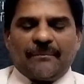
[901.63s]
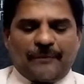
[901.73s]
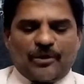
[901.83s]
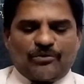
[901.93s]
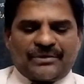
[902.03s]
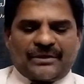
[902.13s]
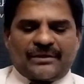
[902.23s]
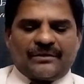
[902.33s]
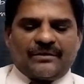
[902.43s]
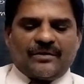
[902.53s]

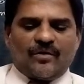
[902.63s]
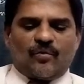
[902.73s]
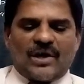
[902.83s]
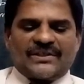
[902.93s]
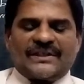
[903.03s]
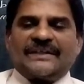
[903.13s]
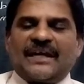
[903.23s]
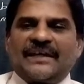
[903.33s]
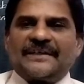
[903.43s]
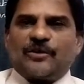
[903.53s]
Manucci was an
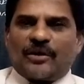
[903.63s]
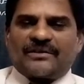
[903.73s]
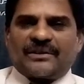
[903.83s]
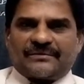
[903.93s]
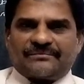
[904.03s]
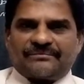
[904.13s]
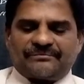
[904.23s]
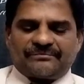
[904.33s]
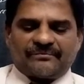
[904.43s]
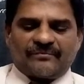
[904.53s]
Italian doctor.
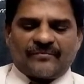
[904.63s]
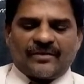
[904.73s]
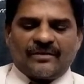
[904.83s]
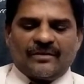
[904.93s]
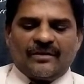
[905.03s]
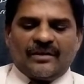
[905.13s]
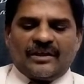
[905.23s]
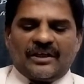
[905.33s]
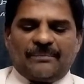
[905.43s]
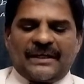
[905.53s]

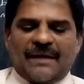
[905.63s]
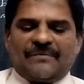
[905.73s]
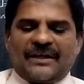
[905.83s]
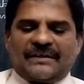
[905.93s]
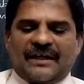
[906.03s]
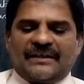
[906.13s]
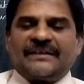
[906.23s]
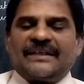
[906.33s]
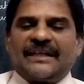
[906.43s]
He became the Indian